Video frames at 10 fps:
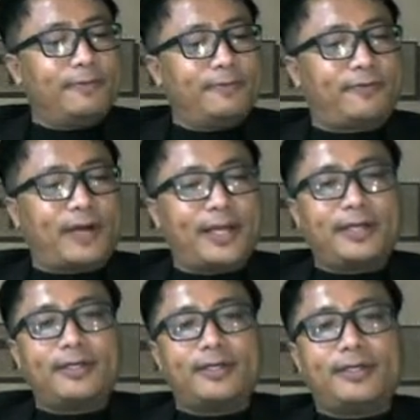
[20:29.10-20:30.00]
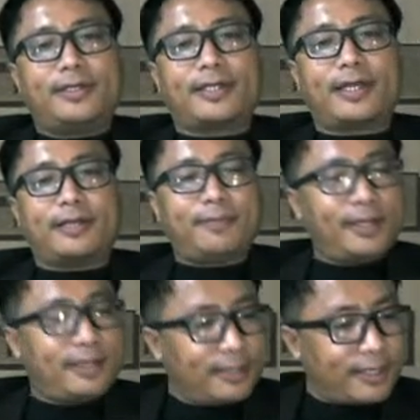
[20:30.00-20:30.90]
fire, it can
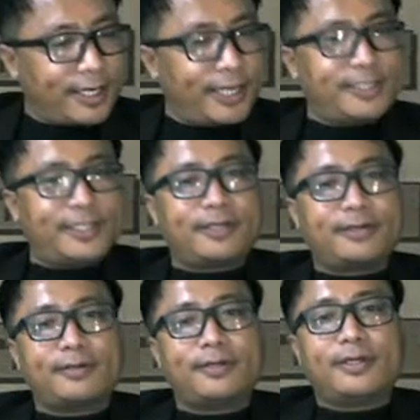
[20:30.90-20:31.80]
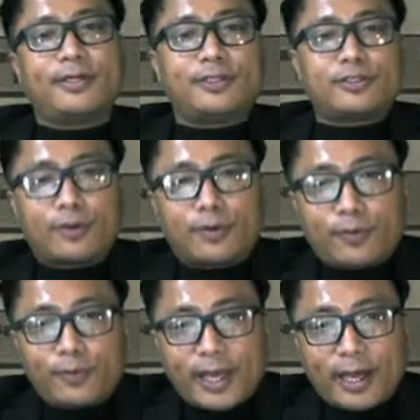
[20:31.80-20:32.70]
be grazing. So
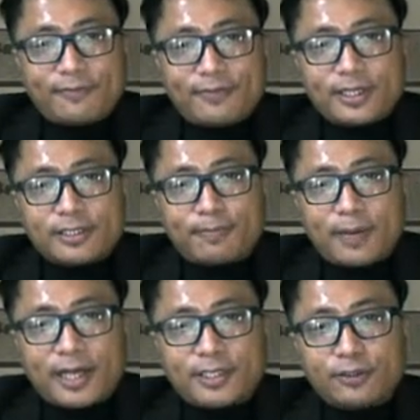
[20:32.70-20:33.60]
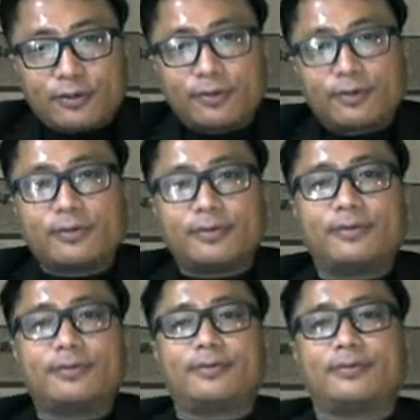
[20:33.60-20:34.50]
we have this plagio
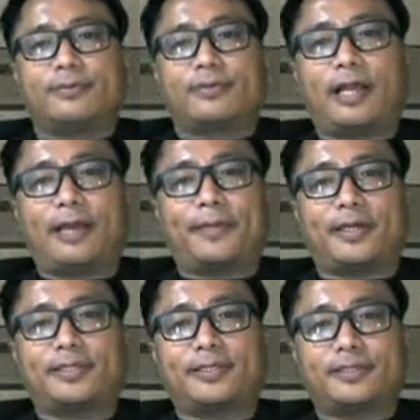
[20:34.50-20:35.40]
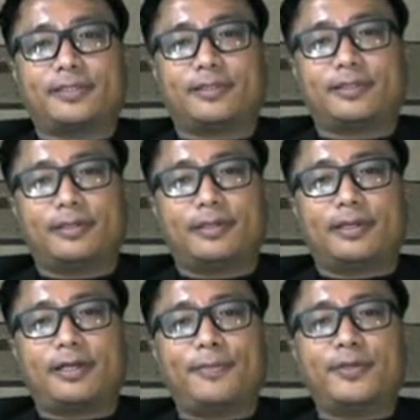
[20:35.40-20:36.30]
climax
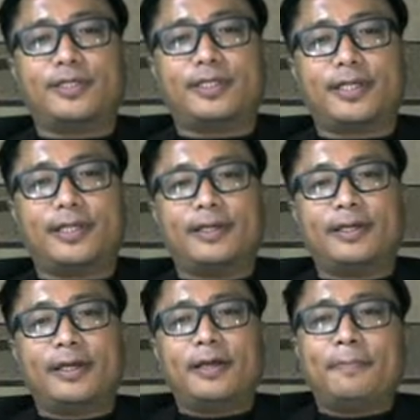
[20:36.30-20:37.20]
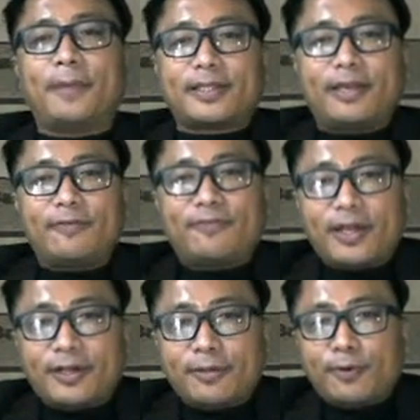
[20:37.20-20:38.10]
community. But if I
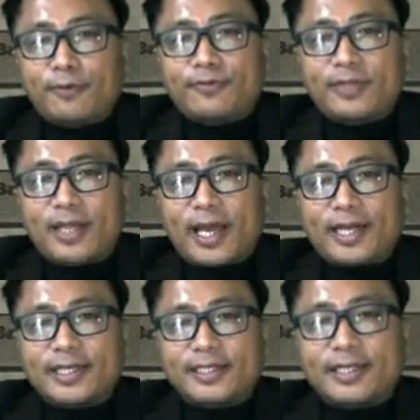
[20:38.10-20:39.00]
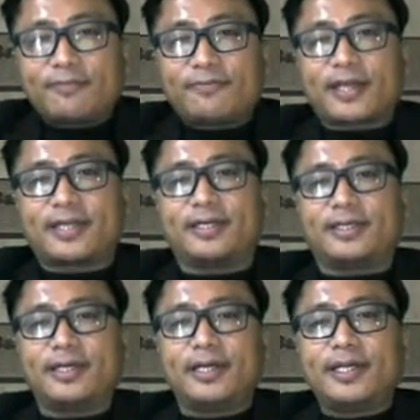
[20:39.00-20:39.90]
remove the arresting
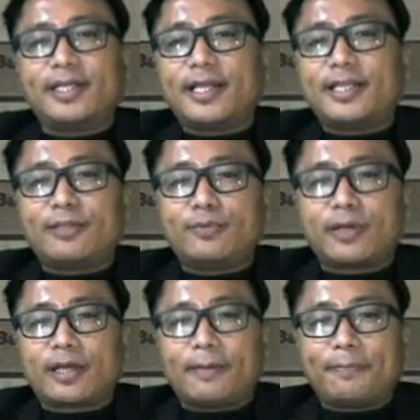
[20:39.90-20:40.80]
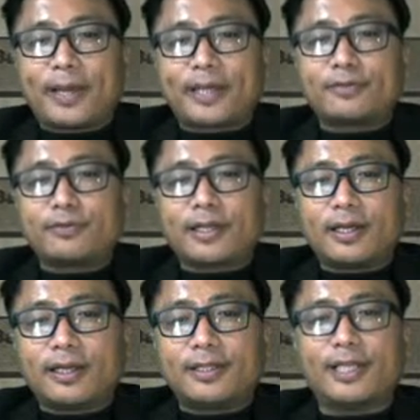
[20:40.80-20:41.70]
factor, then it will come back to
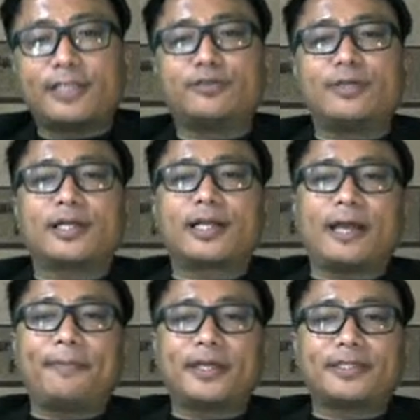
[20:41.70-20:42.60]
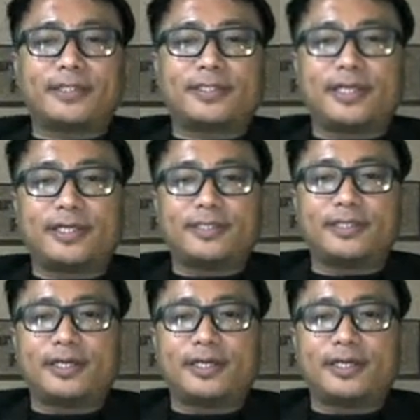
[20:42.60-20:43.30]
the natural climax stage.